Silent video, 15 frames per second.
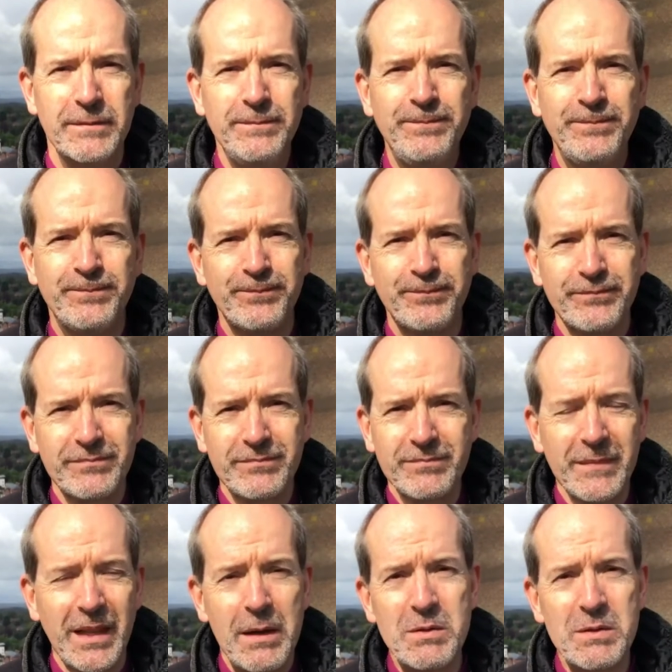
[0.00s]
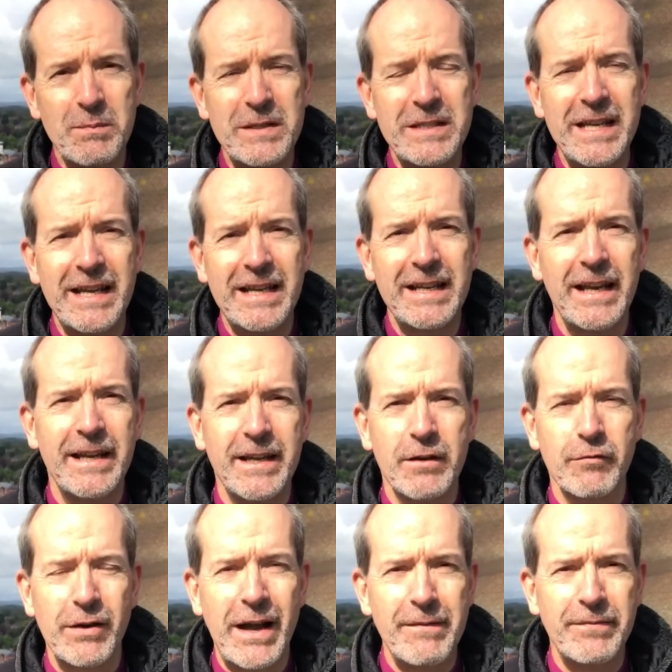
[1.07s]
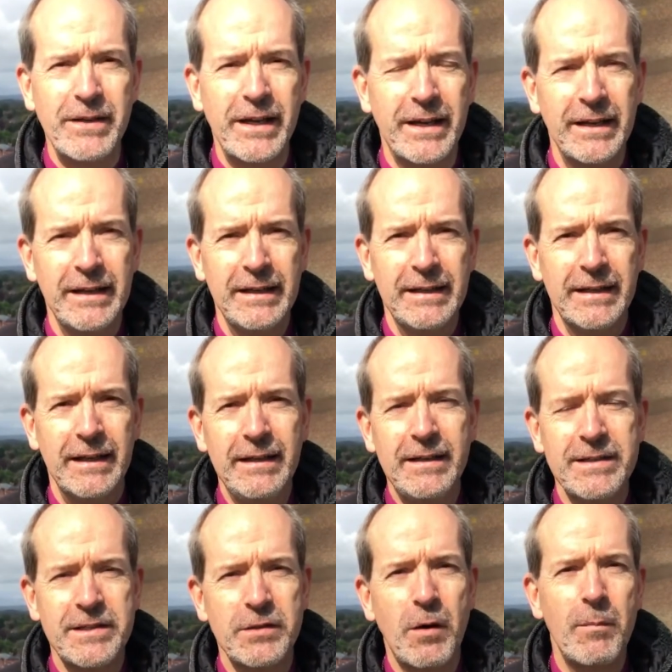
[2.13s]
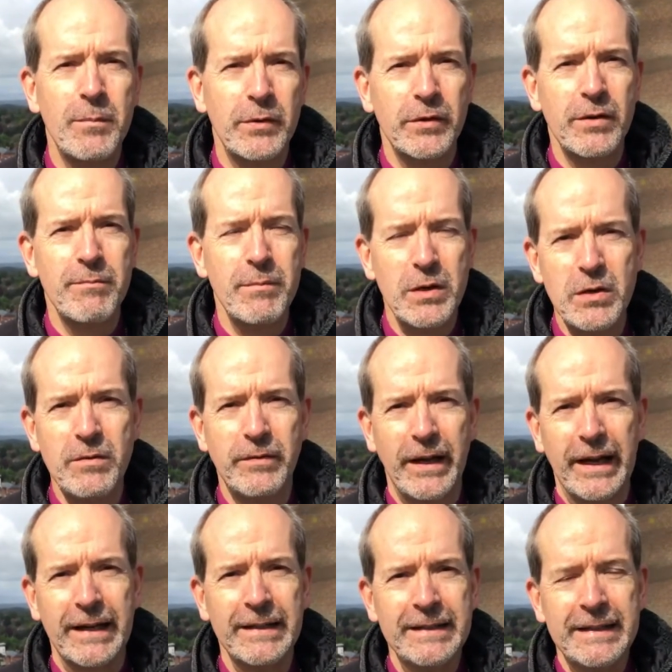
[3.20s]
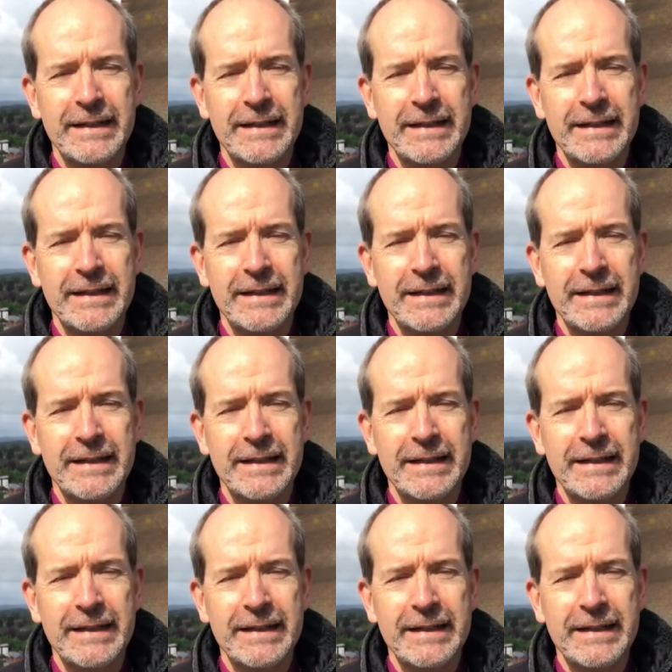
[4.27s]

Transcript: It was particularly graphic, somber and moving.